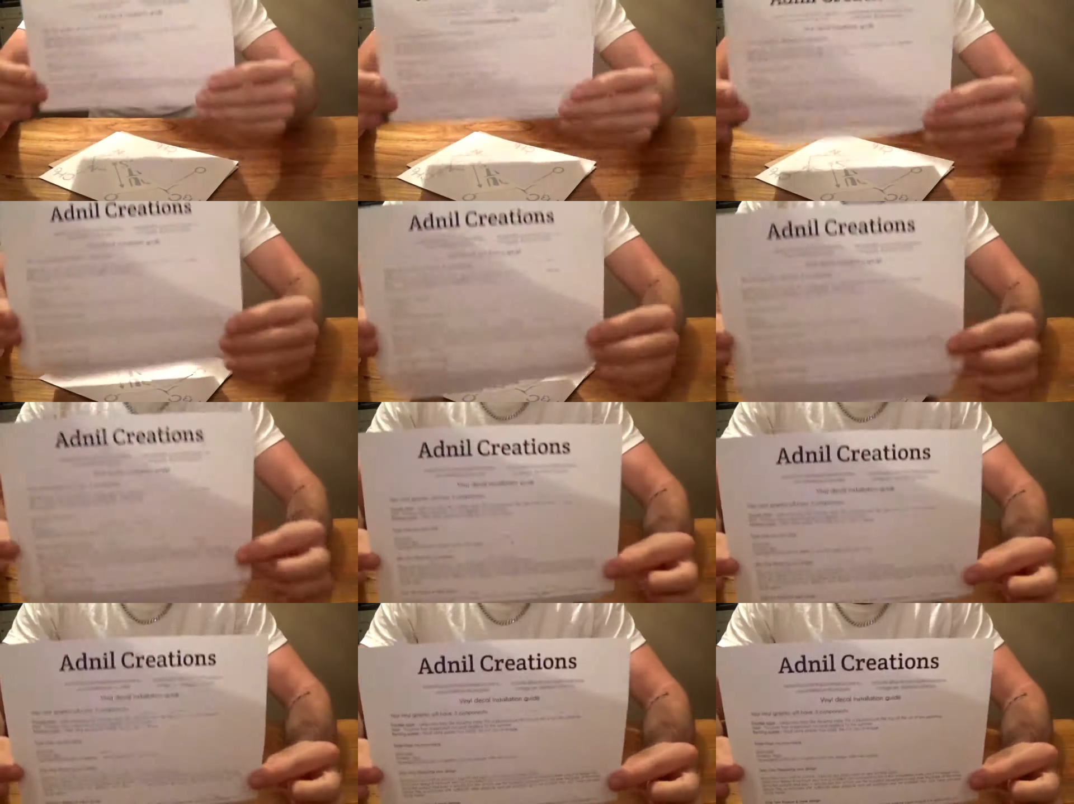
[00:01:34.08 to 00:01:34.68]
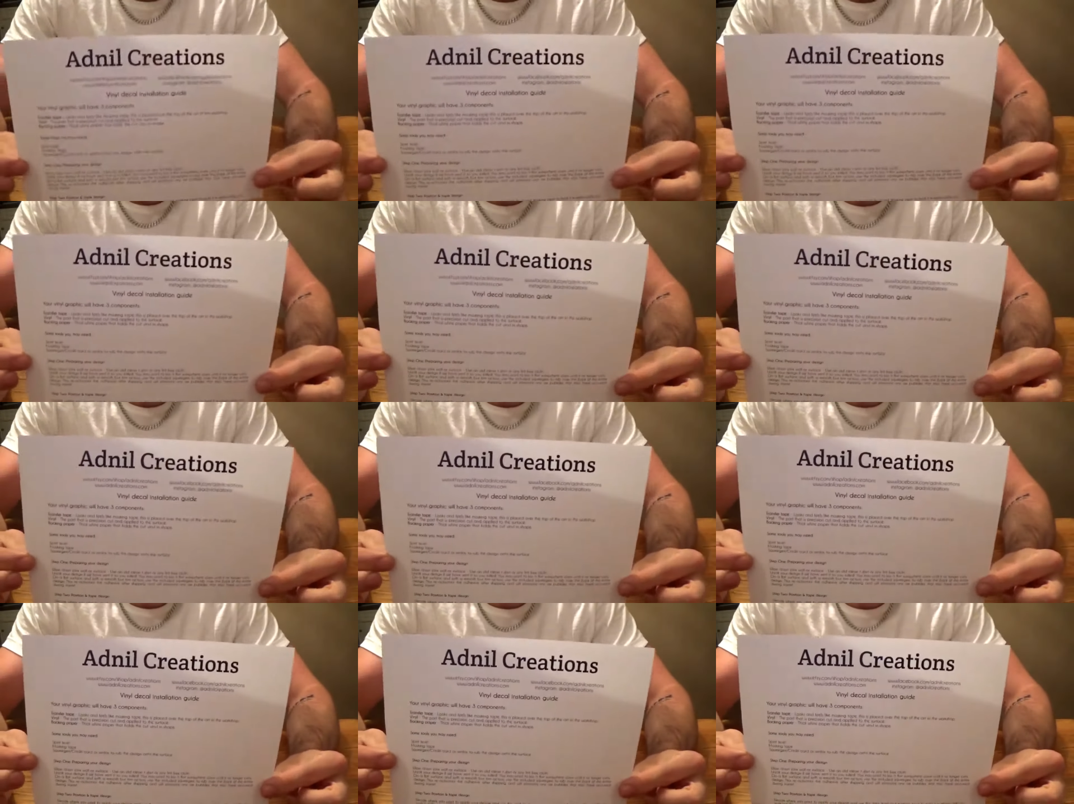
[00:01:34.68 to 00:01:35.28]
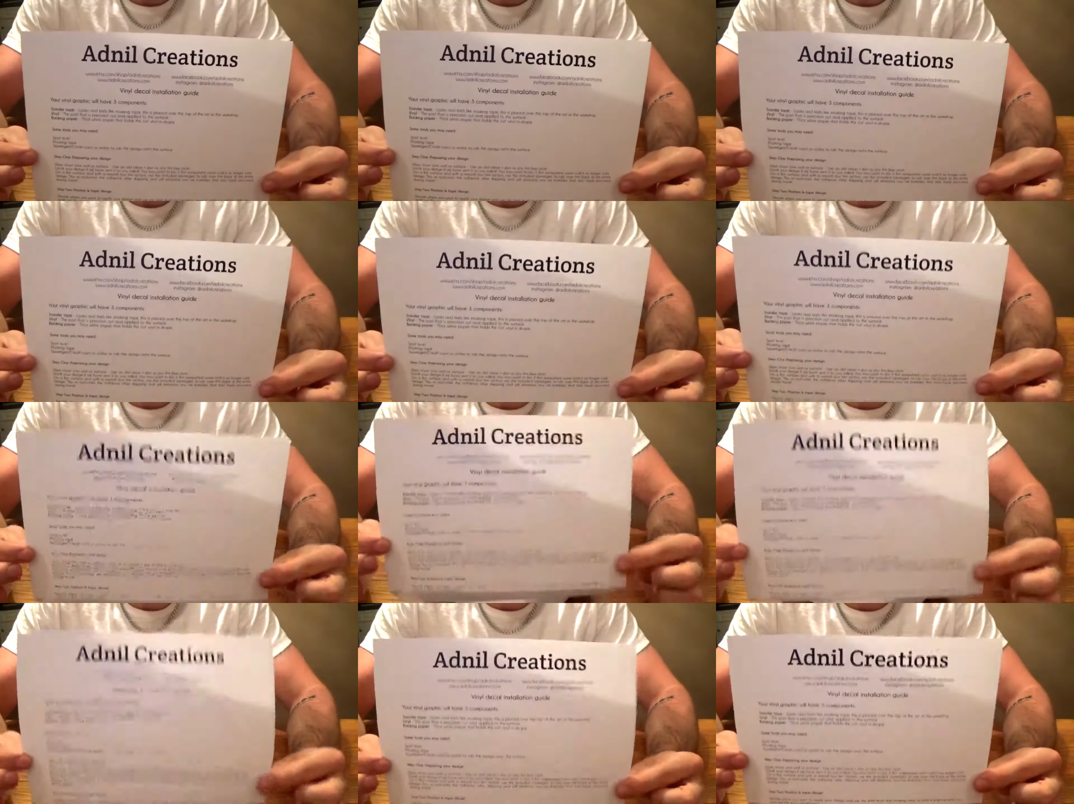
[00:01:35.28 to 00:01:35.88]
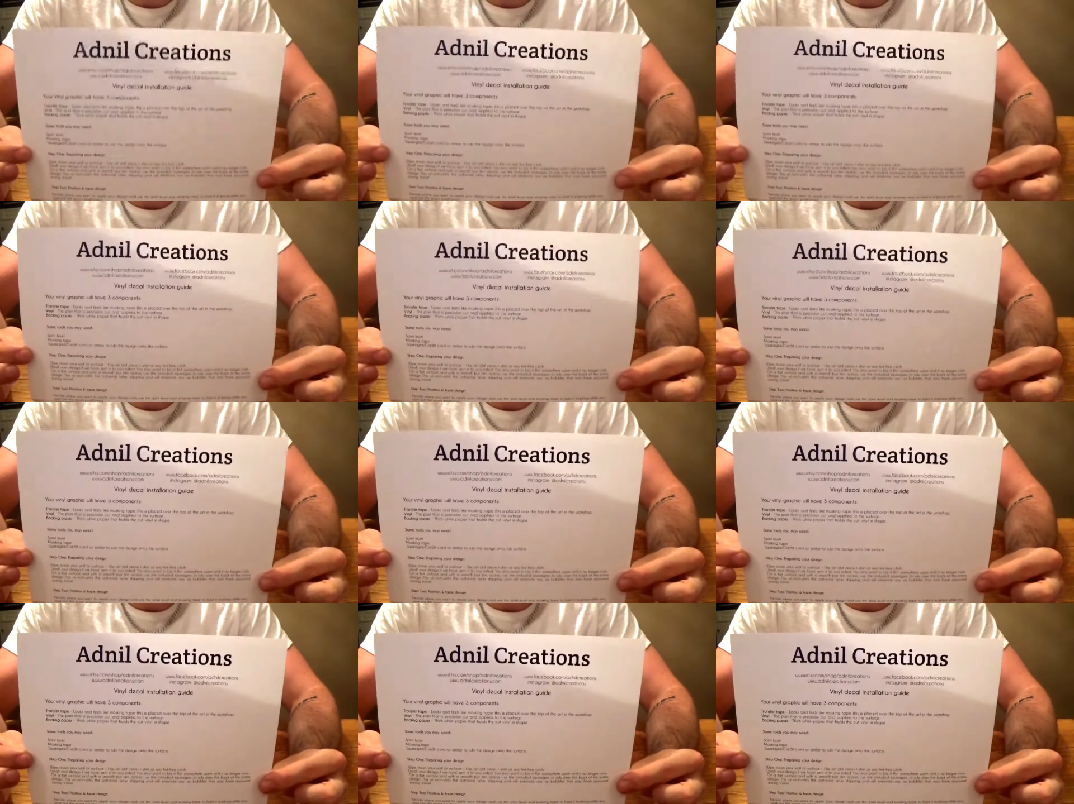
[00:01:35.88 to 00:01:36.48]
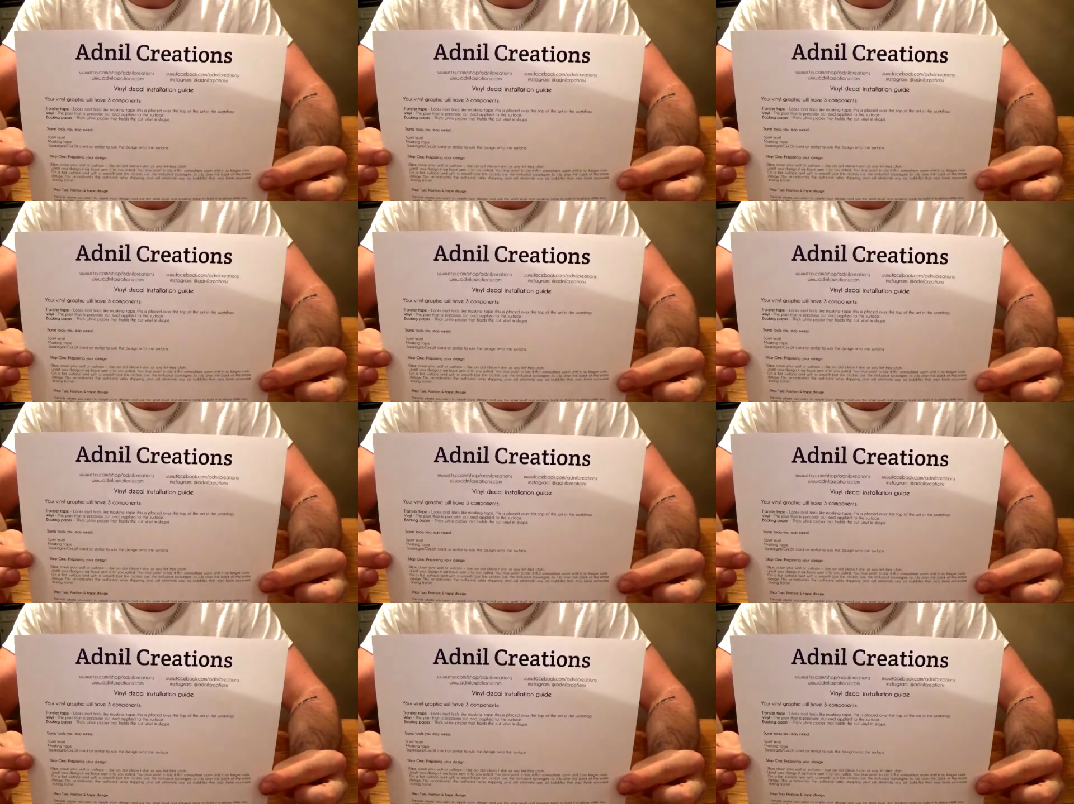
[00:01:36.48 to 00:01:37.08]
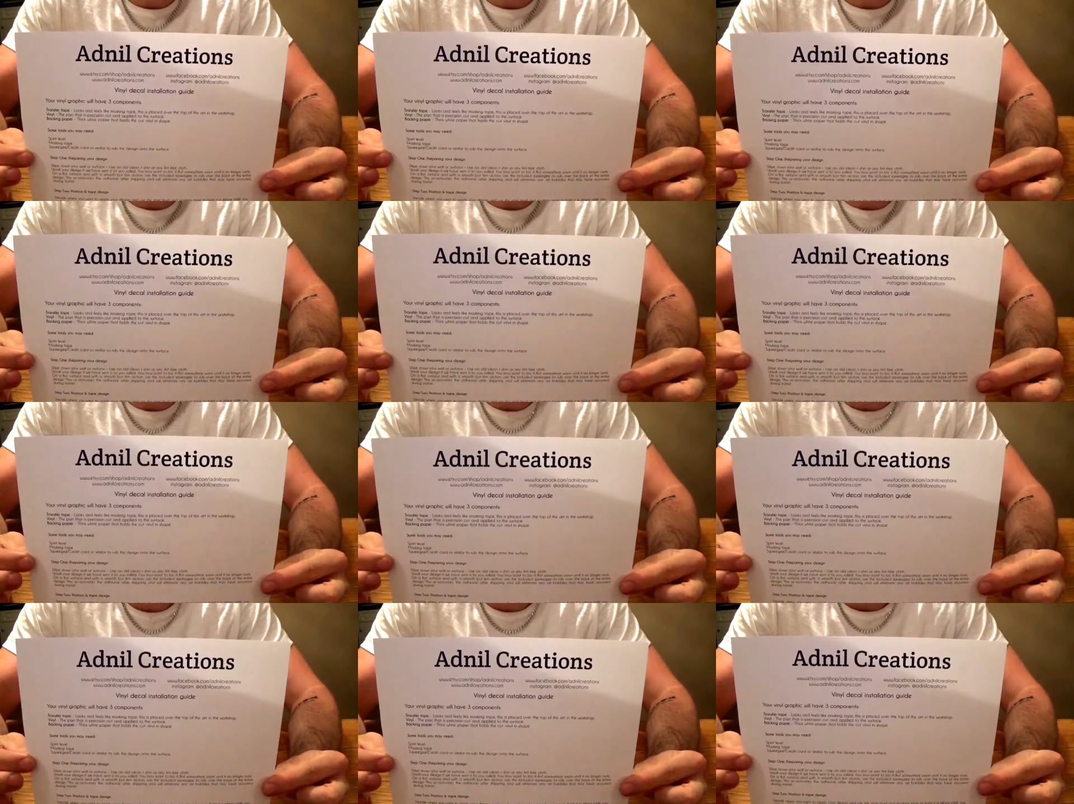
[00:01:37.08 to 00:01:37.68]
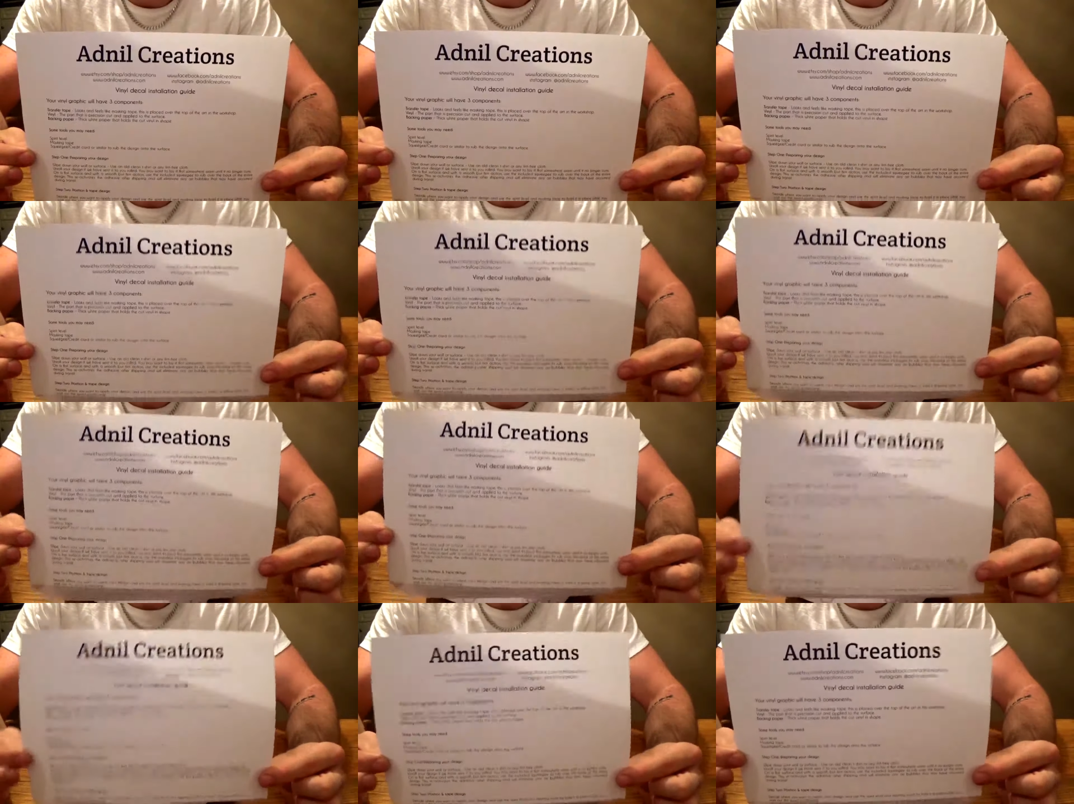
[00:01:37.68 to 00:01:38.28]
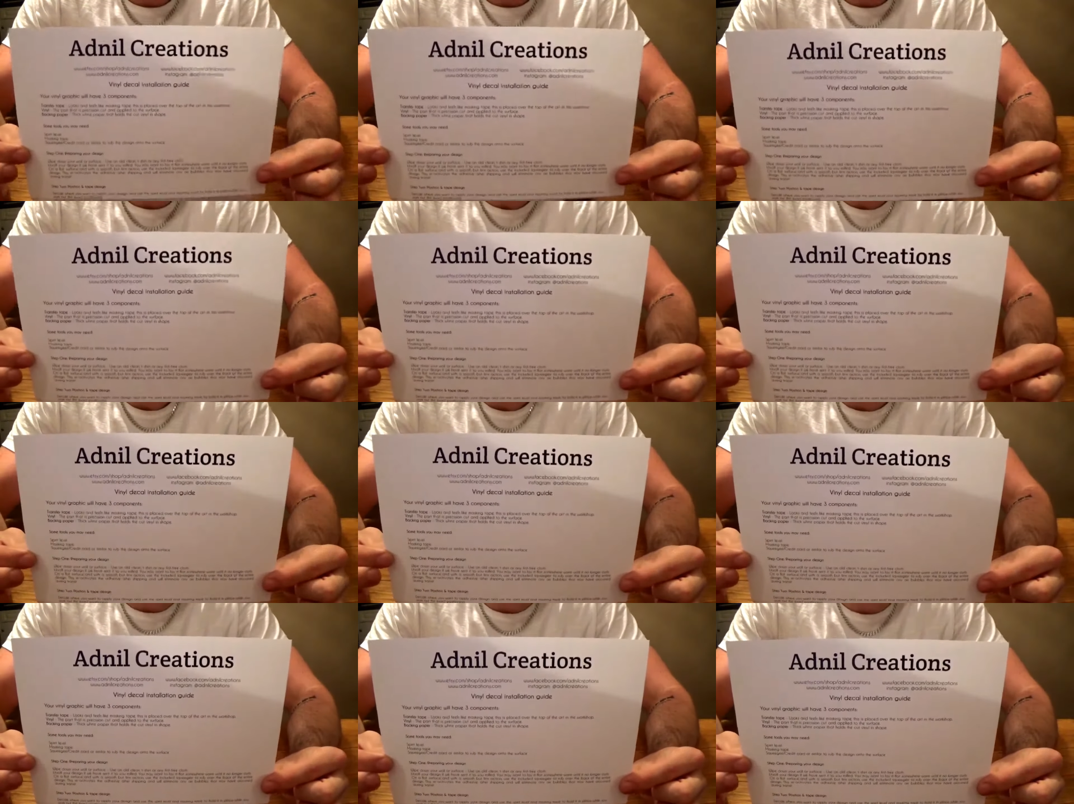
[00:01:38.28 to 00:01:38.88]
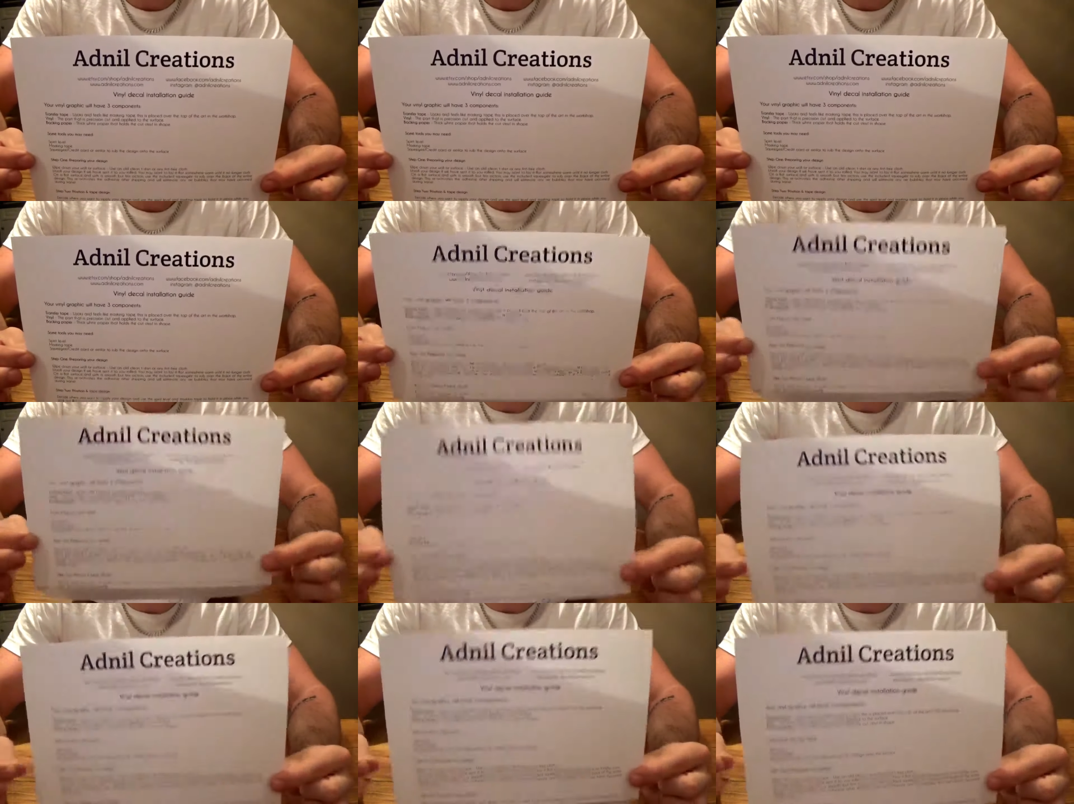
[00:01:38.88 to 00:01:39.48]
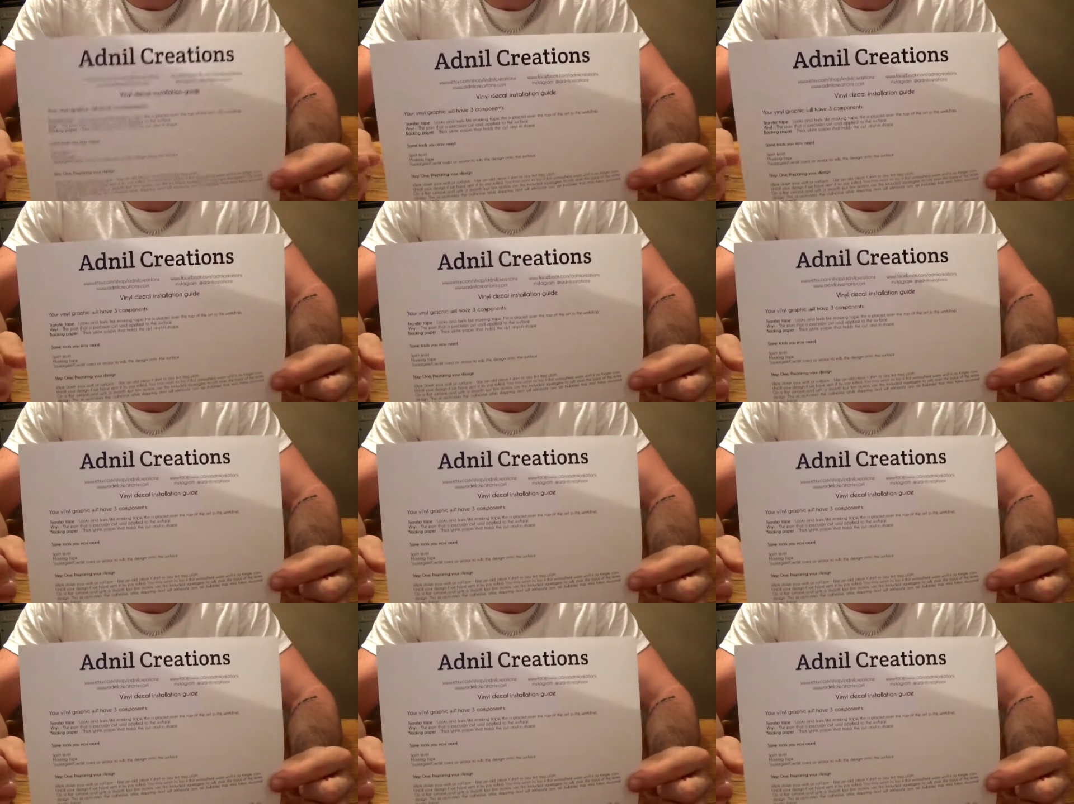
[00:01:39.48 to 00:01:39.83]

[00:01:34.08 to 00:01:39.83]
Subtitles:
Nobody's mouth can be seen.